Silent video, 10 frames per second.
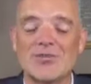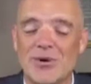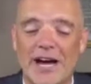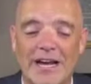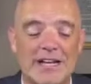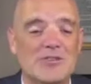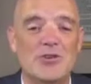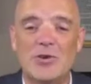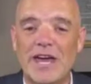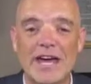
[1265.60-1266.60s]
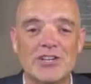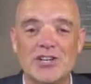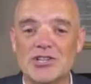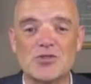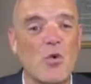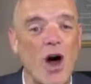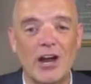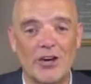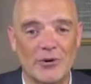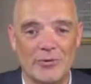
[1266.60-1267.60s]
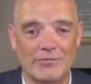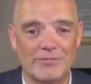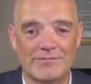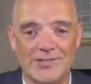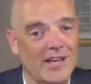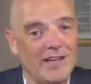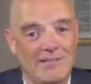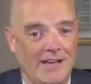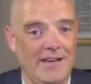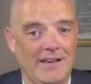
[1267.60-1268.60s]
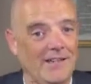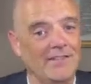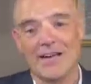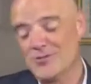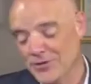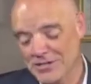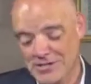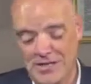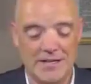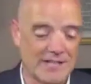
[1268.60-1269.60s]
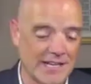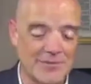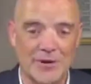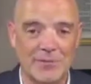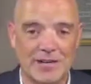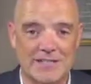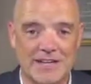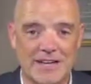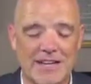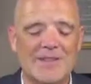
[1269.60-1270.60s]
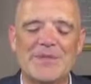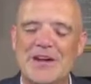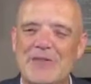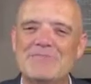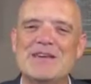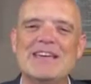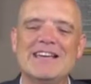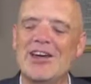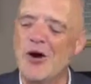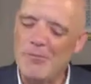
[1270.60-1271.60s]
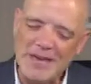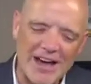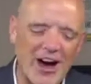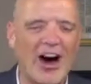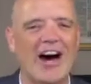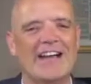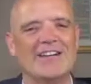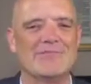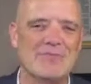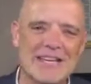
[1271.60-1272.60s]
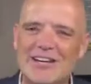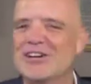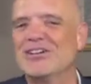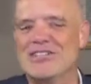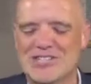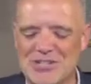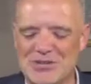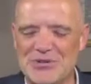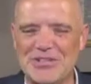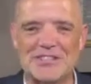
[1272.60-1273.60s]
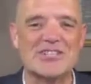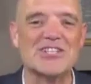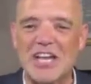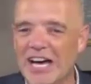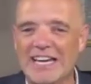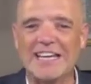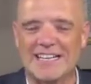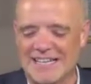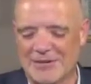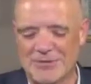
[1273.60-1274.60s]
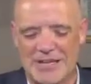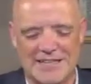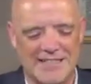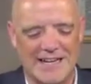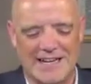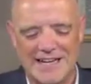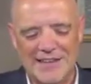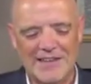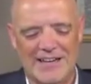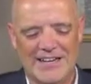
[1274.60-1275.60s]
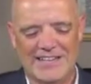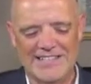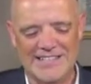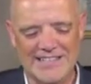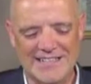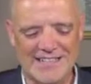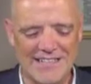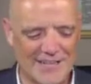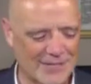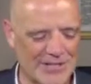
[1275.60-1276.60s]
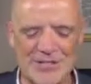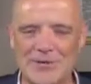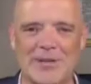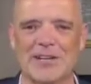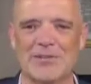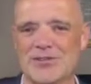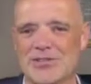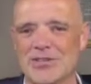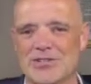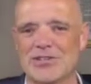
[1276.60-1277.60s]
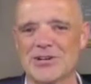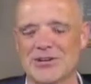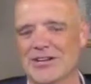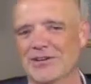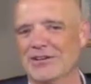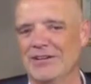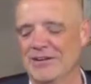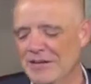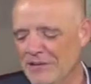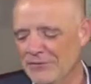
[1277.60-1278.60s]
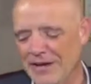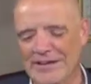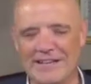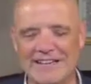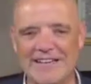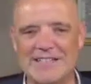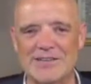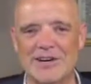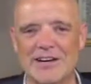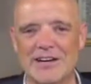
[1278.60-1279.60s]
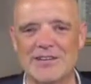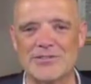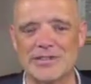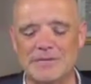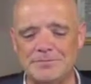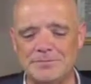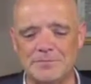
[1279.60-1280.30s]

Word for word: right, you can't just swallow say, hey, that's what it says, that's what I'm going to take. No, be go beyond. Be a good student. Study a little bit. I, I uh, said it Sunday in my sermon here at the church, you know, in the, in the founding days of our country,